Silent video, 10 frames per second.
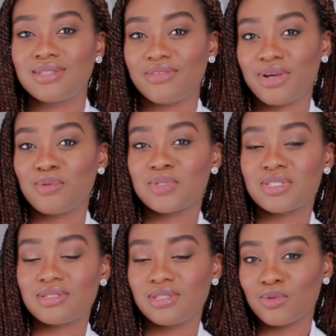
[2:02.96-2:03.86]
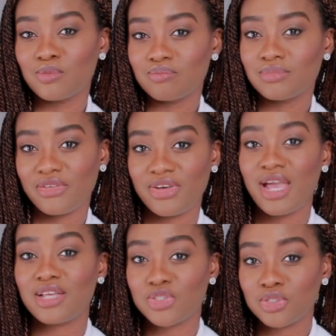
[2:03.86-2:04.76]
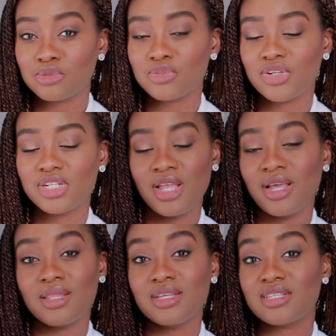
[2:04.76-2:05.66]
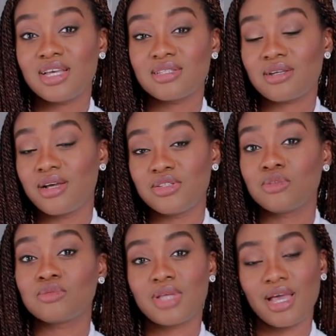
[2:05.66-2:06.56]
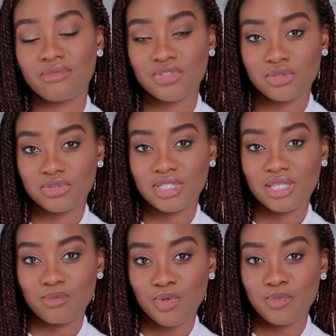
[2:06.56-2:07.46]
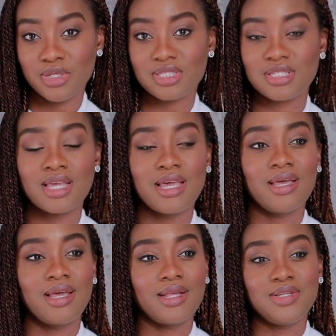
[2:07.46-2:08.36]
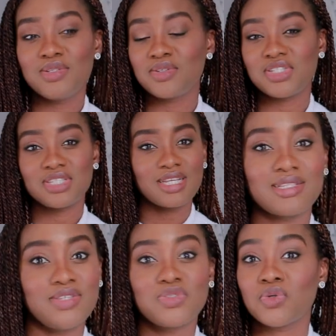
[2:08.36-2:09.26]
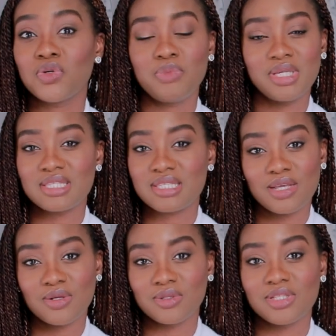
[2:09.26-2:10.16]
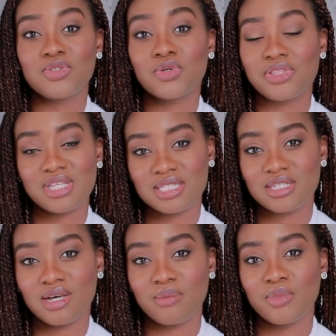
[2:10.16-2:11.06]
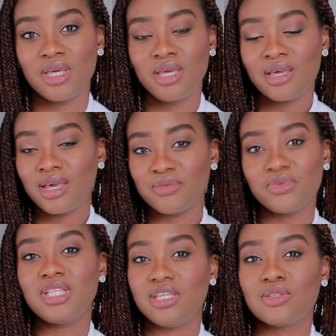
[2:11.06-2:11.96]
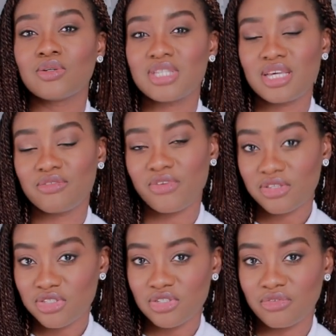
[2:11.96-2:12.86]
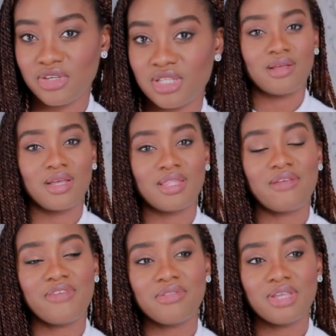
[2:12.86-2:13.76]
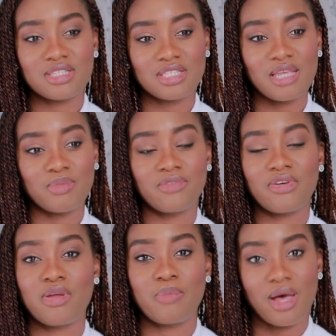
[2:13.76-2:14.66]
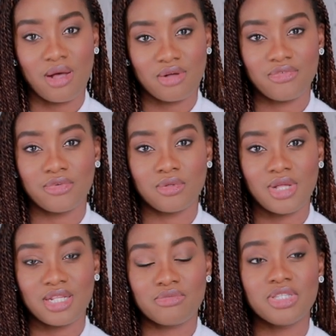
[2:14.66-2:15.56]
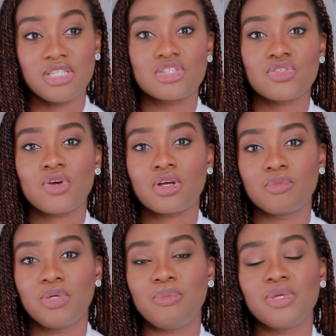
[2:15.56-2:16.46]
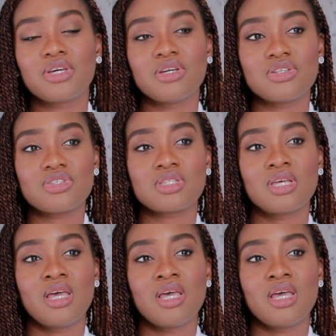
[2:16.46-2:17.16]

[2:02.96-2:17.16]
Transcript: if I was, you know, if I had children. And I said, I don't have children at the moment. And you know, she said, enjoy being single, enjoy this time, and really, you know, take advantage of it. And I found that statement very powerful and it really struck me because